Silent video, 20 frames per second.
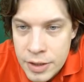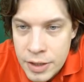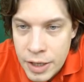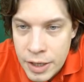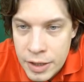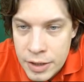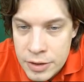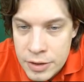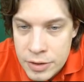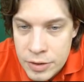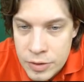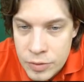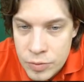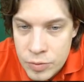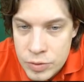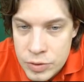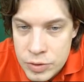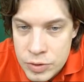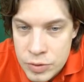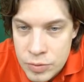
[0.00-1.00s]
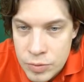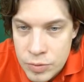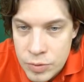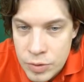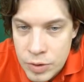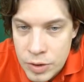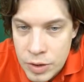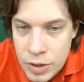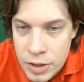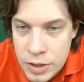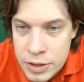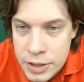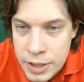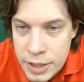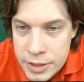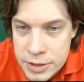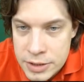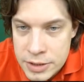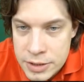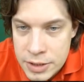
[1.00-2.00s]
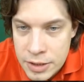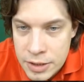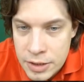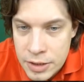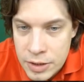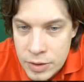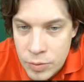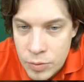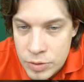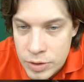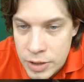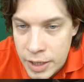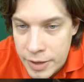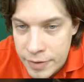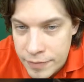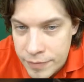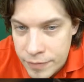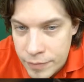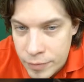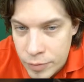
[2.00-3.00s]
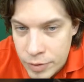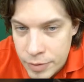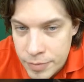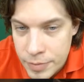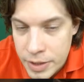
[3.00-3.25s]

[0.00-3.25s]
and rook 2 takes on f4.